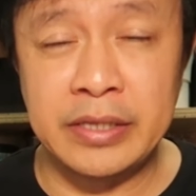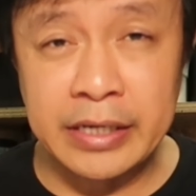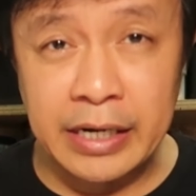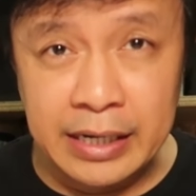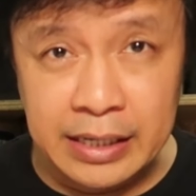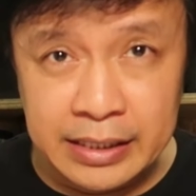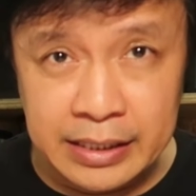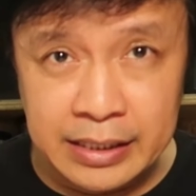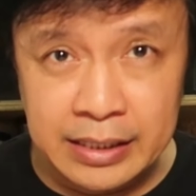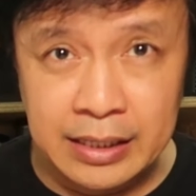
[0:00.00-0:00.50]

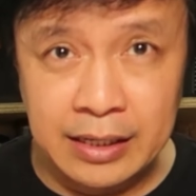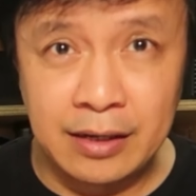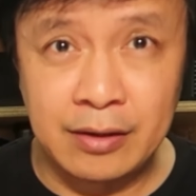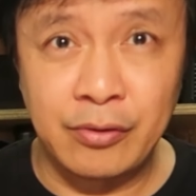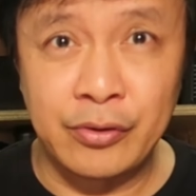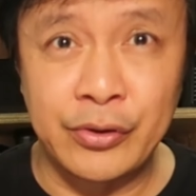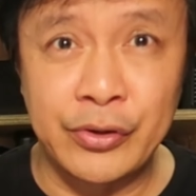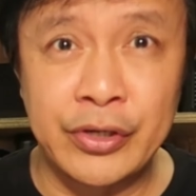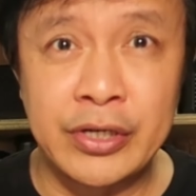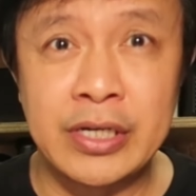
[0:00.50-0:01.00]
done
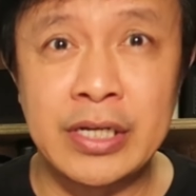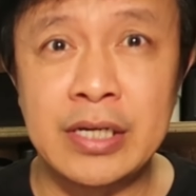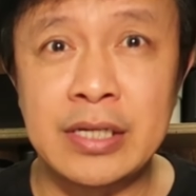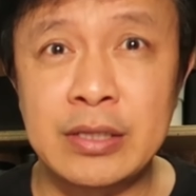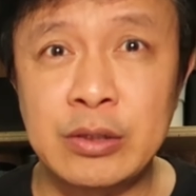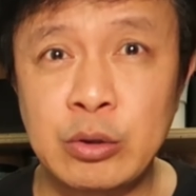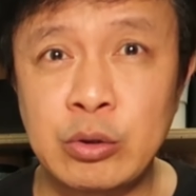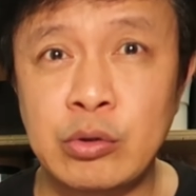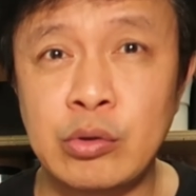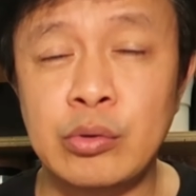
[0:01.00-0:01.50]

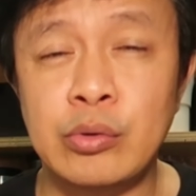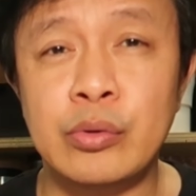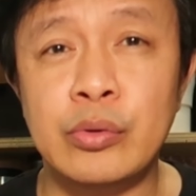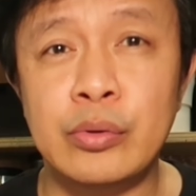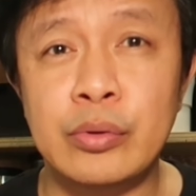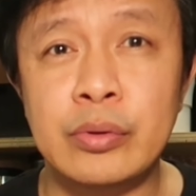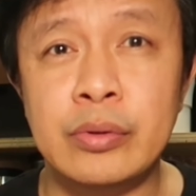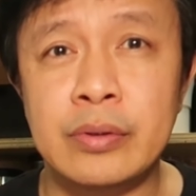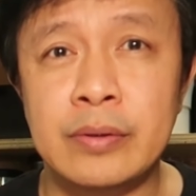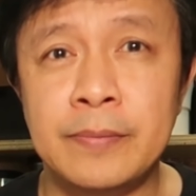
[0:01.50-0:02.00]
according
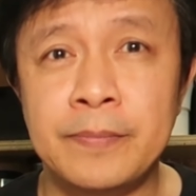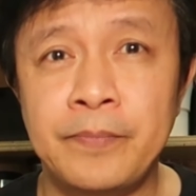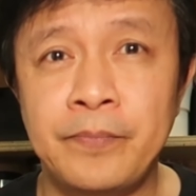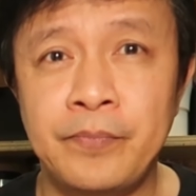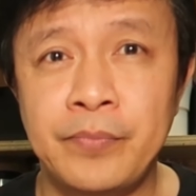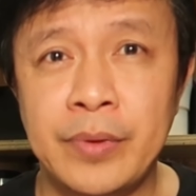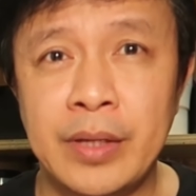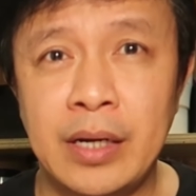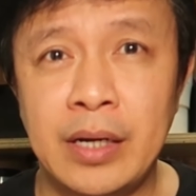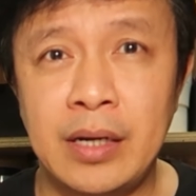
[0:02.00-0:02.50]
to
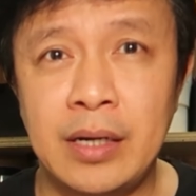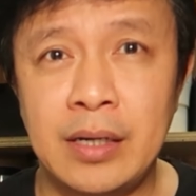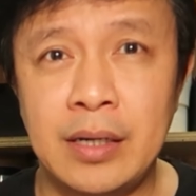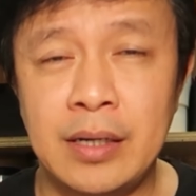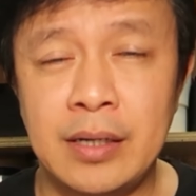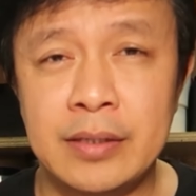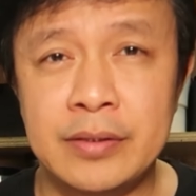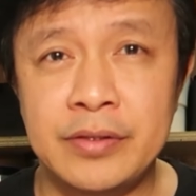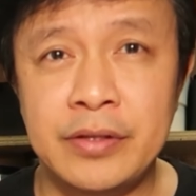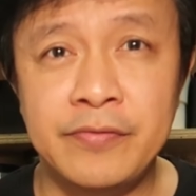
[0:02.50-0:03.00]

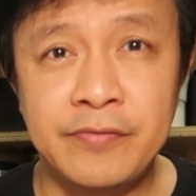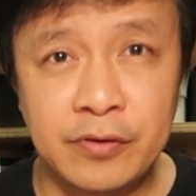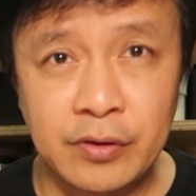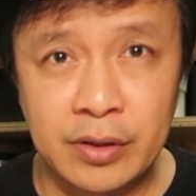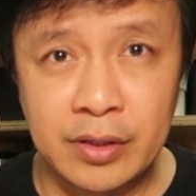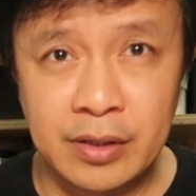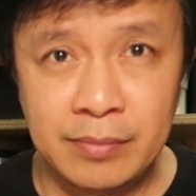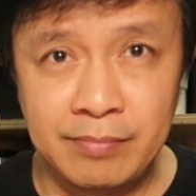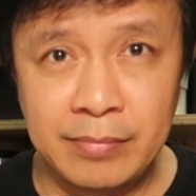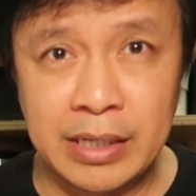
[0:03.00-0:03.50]
the
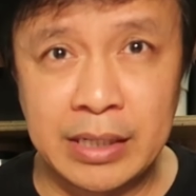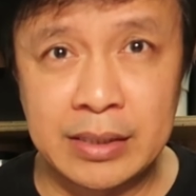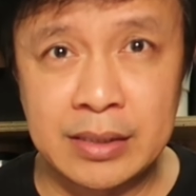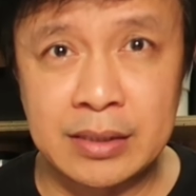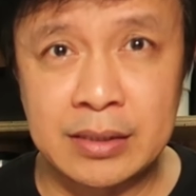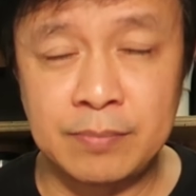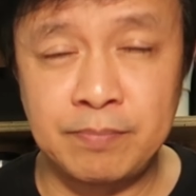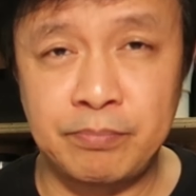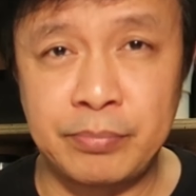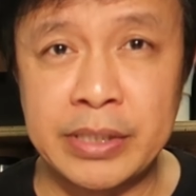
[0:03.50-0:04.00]
format
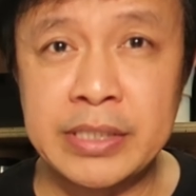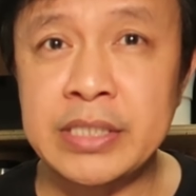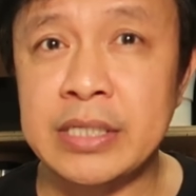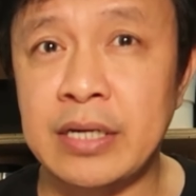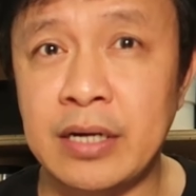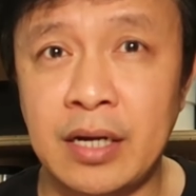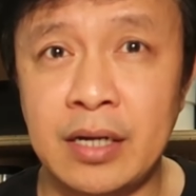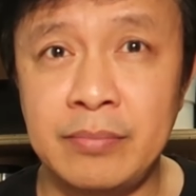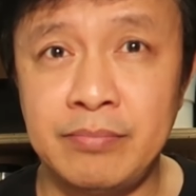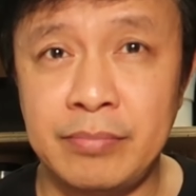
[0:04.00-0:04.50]

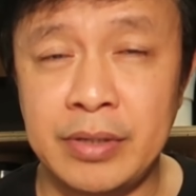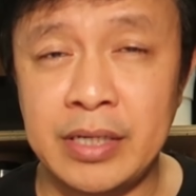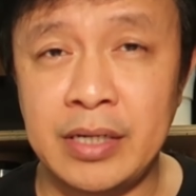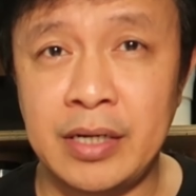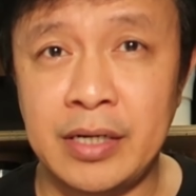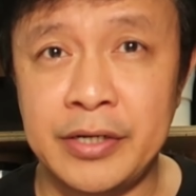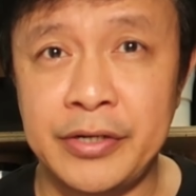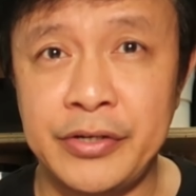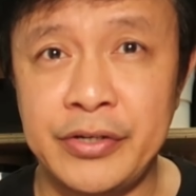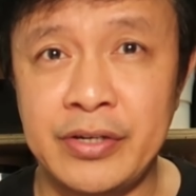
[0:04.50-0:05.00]
prescribed by
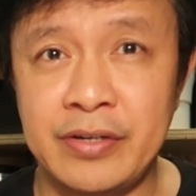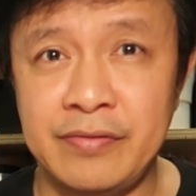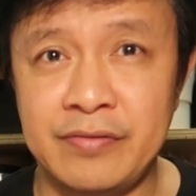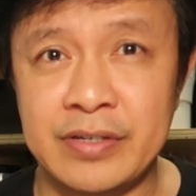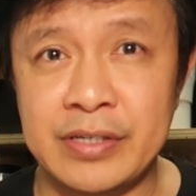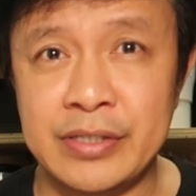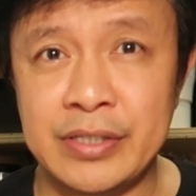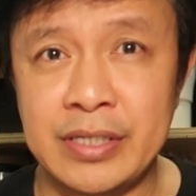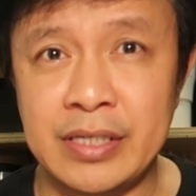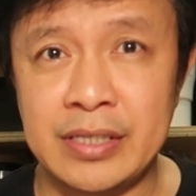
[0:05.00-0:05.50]
our
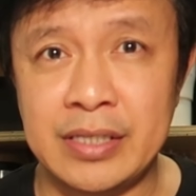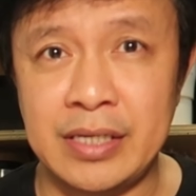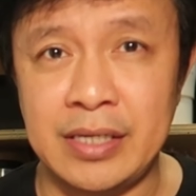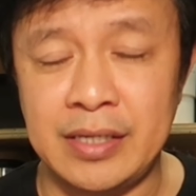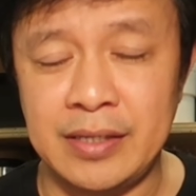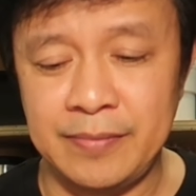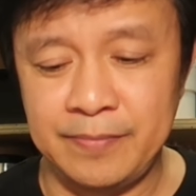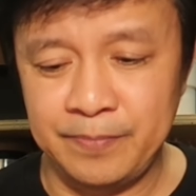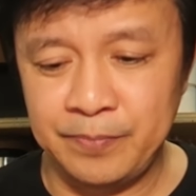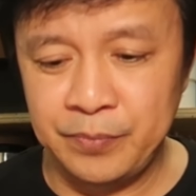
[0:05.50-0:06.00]
university.